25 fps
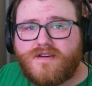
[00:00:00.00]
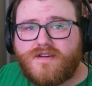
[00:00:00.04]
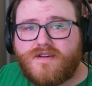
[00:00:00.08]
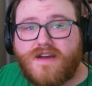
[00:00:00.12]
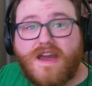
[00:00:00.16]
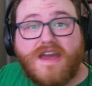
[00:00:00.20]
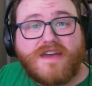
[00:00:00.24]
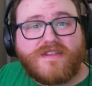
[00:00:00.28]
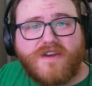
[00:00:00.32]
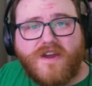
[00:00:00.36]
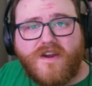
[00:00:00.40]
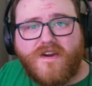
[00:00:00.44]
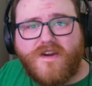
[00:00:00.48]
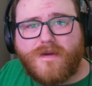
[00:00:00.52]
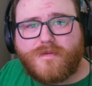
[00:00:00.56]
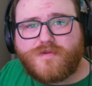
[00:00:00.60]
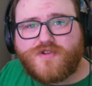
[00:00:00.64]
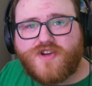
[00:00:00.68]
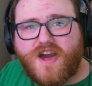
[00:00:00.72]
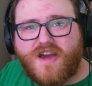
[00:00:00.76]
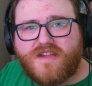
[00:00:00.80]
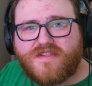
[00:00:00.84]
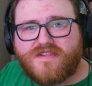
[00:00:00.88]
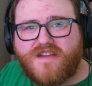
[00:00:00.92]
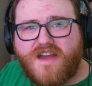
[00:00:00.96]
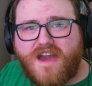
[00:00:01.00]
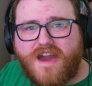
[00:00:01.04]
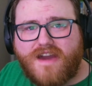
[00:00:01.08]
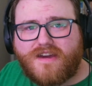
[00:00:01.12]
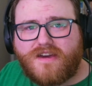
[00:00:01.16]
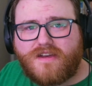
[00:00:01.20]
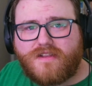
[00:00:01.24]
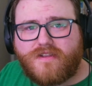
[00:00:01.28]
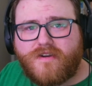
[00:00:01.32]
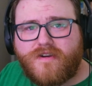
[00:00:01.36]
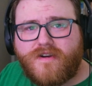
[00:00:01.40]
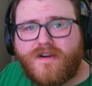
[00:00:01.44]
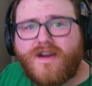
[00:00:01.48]
Hey there, I'm
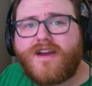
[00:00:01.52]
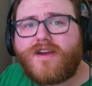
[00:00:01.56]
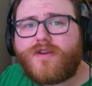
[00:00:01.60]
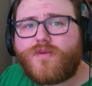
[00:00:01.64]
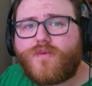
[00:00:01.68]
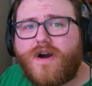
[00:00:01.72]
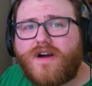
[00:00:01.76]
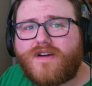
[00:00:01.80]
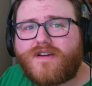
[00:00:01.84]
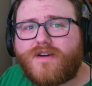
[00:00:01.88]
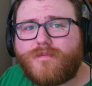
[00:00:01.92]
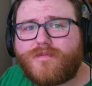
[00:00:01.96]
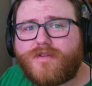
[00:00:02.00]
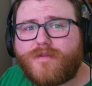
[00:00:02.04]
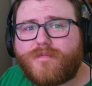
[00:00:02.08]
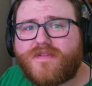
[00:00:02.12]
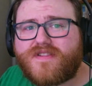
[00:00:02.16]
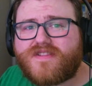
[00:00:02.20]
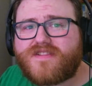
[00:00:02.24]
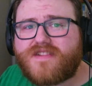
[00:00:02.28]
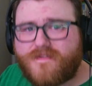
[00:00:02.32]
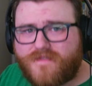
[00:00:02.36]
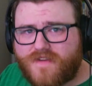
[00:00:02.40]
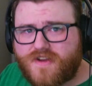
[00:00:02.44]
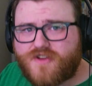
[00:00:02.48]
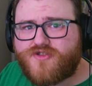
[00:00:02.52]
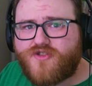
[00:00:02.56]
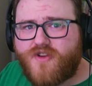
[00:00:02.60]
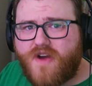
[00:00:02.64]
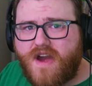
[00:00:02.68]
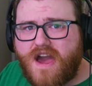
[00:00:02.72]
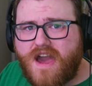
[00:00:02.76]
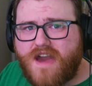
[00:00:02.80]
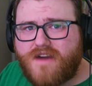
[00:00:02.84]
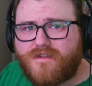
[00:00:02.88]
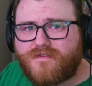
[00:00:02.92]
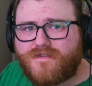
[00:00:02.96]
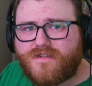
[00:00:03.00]
Chaztacular, and welcome to Pacific
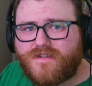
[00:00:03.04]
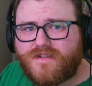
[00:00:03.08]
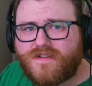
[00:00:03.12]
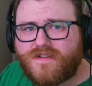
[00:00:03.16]
Drive.